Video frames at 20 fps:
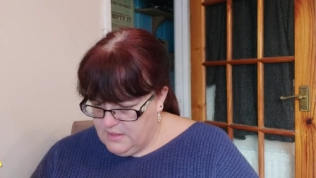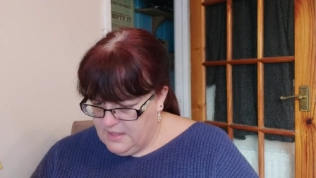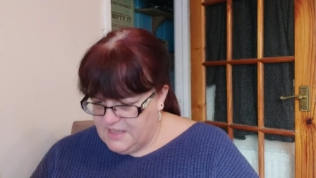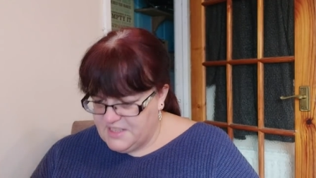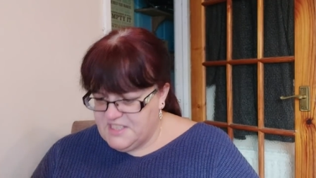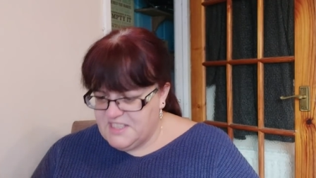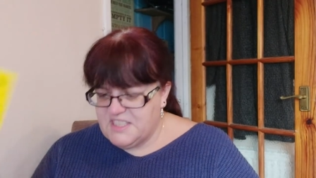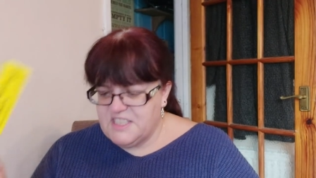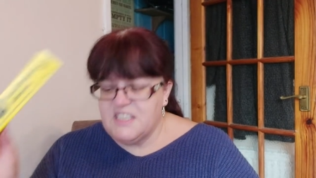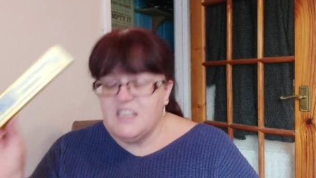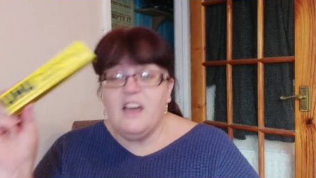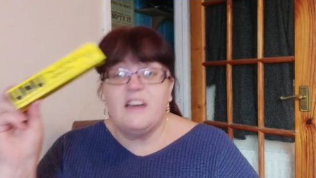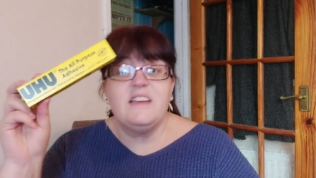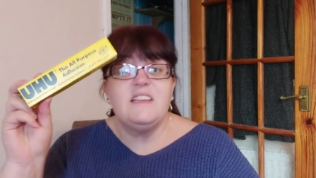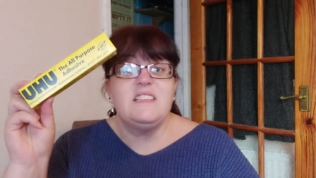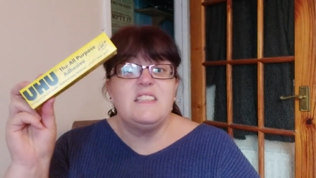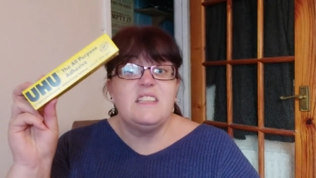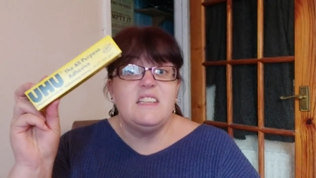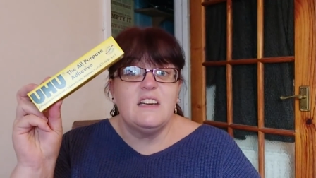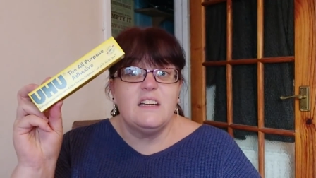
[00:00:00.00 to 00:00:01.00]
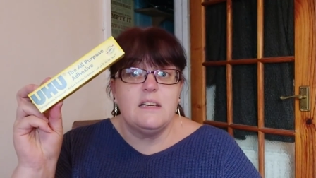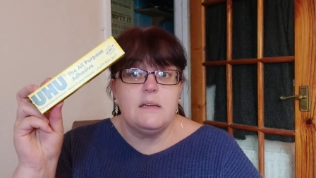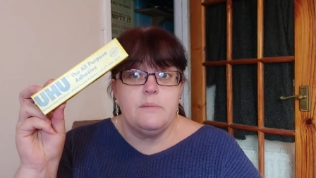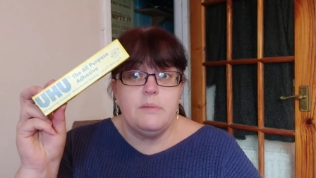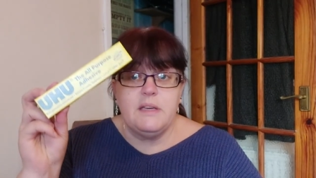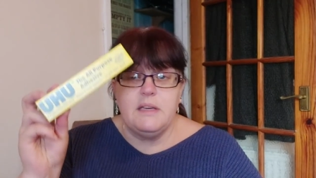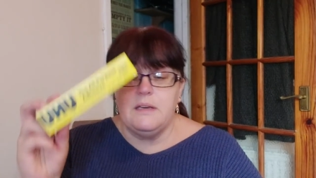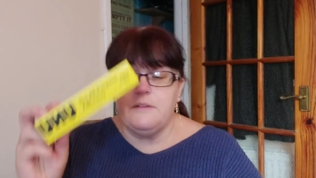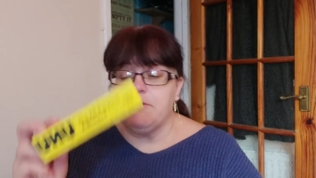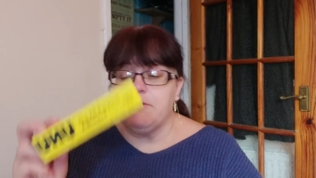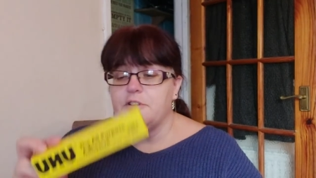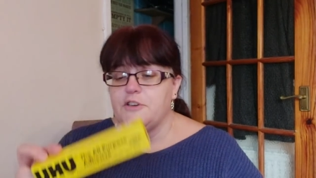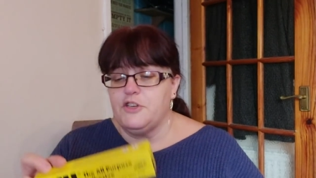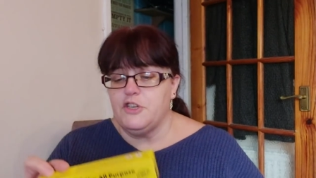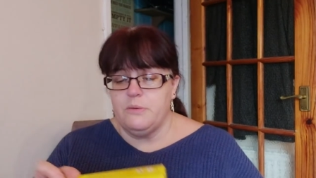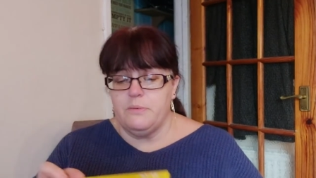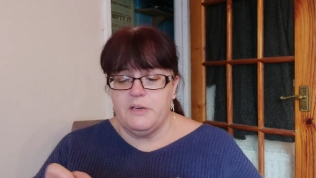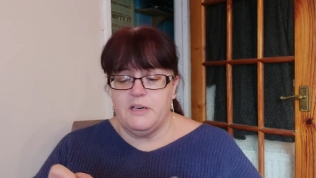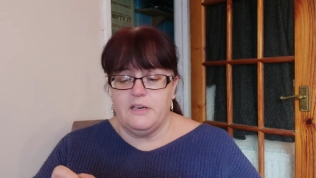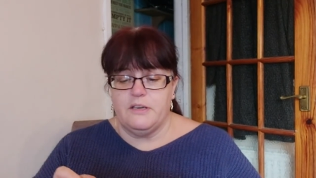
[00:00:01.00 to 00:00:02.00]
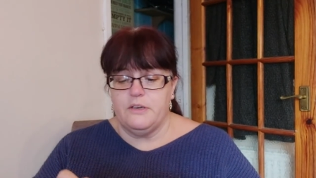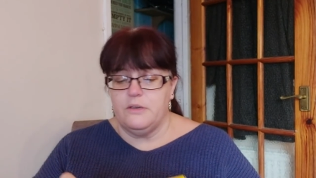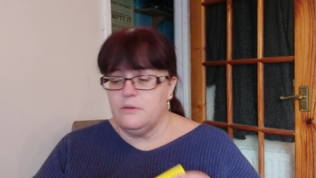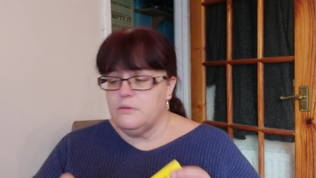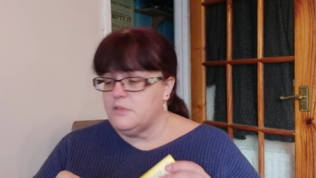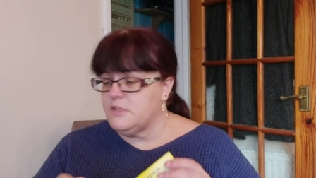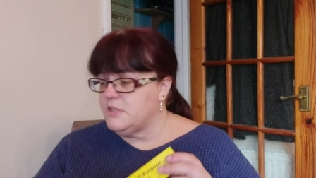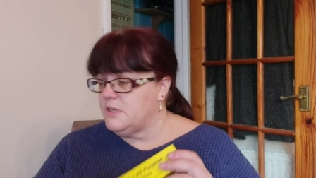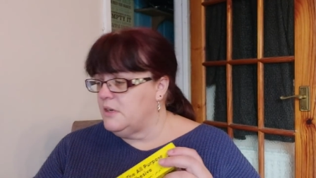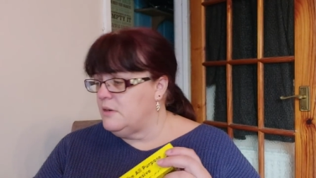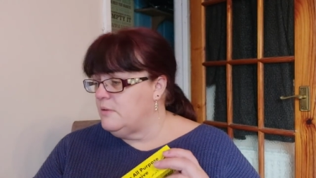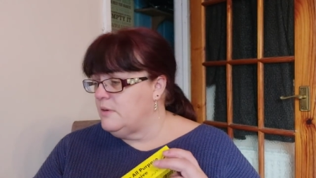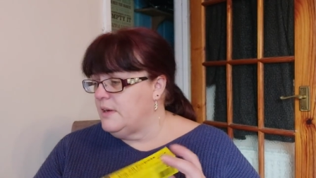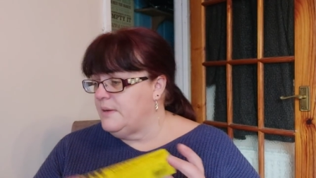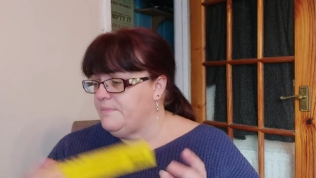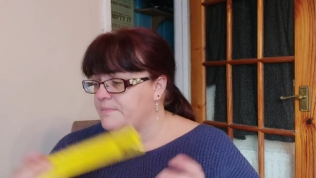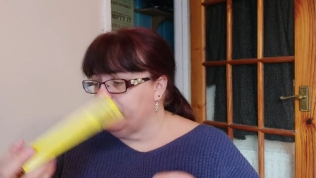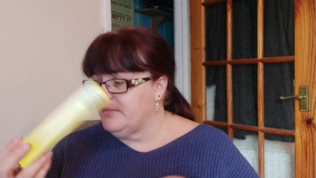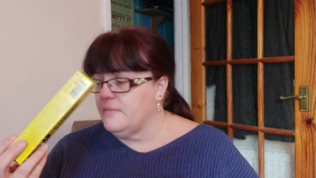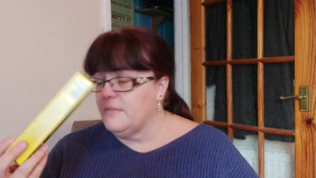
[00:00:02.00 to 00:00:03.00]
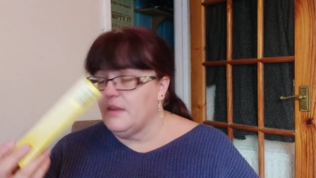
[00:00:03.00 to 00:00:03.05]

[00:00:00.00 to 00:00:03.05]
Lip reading: That is 99p for a tube of glue, so